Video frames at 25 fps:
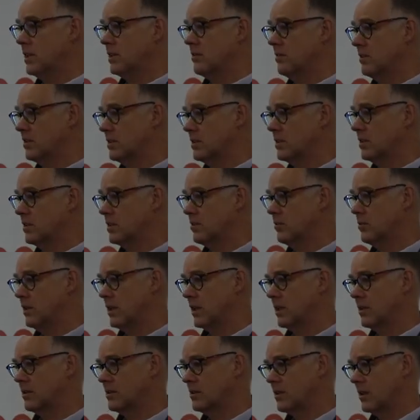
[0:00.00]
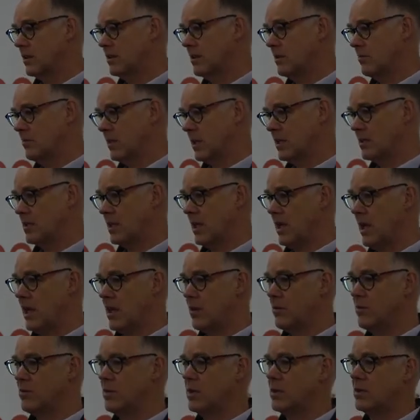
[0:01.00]
which is quick. So you measure
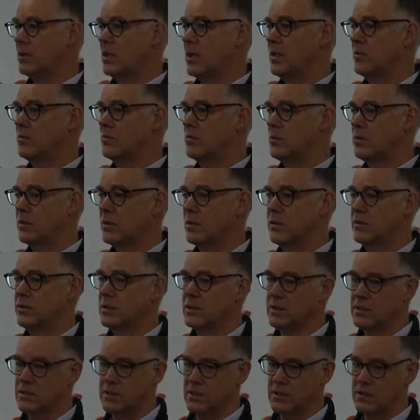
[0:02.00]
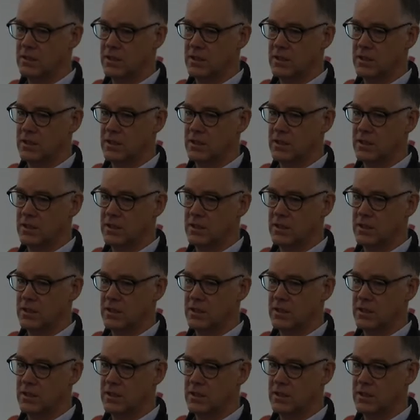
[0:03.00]
how well that water is